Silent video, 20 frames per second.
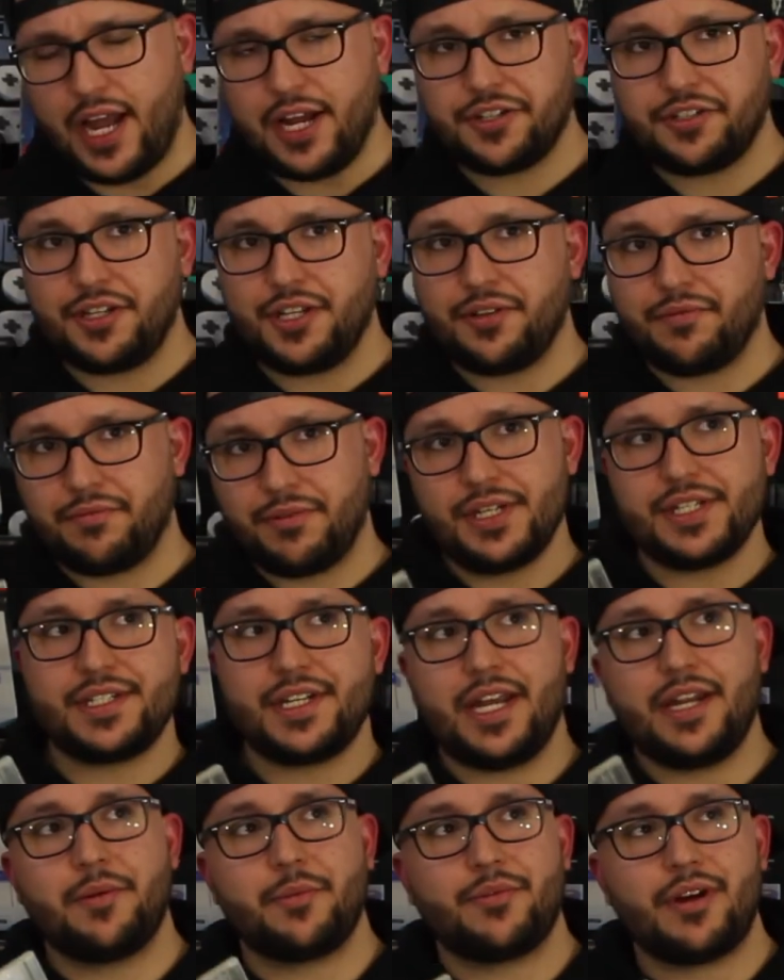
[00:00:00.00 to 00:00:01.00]
actually the
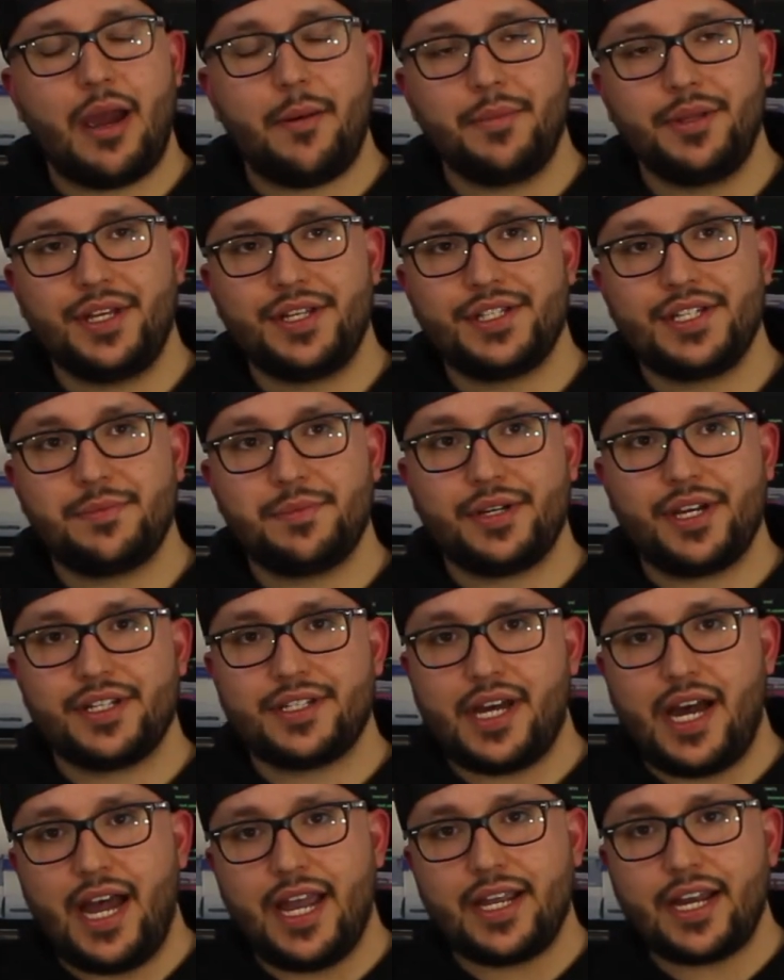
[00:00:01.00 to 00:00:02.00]
reason I ended up grabbing this is
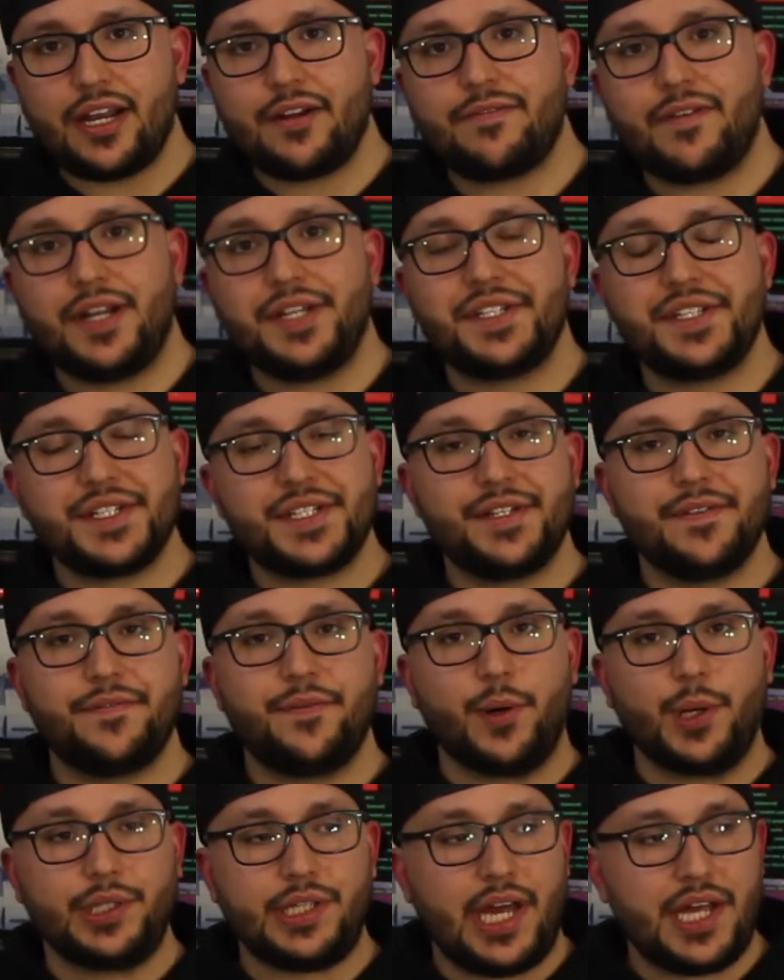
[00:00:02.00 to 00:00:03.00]
because I got it for
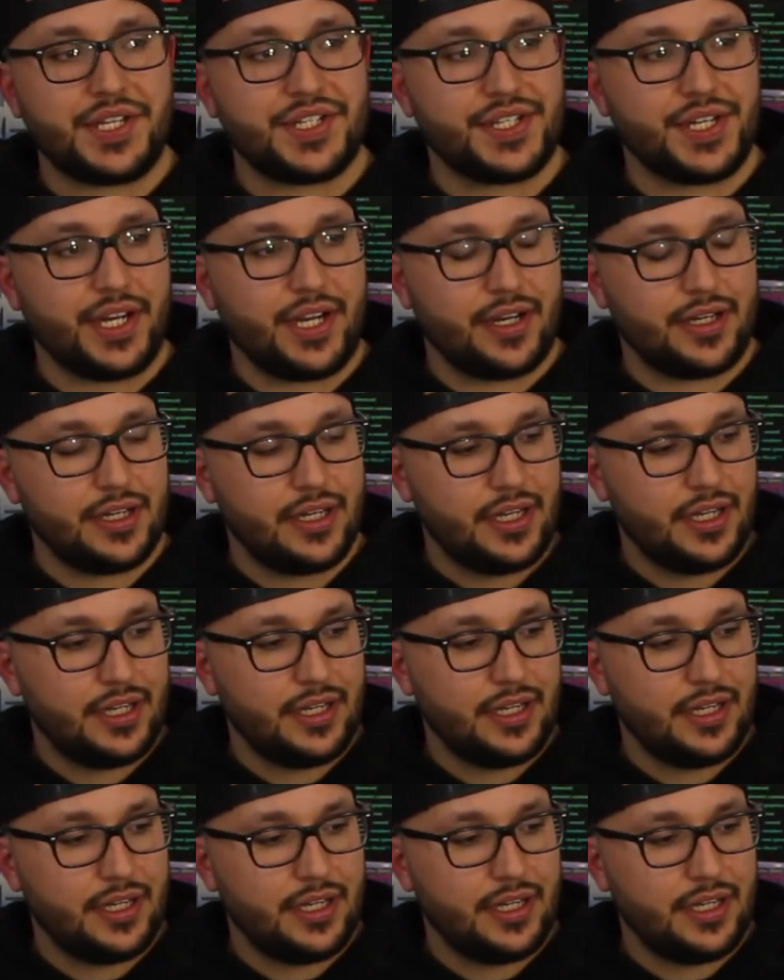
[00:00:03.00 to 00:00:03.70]
N64 last year.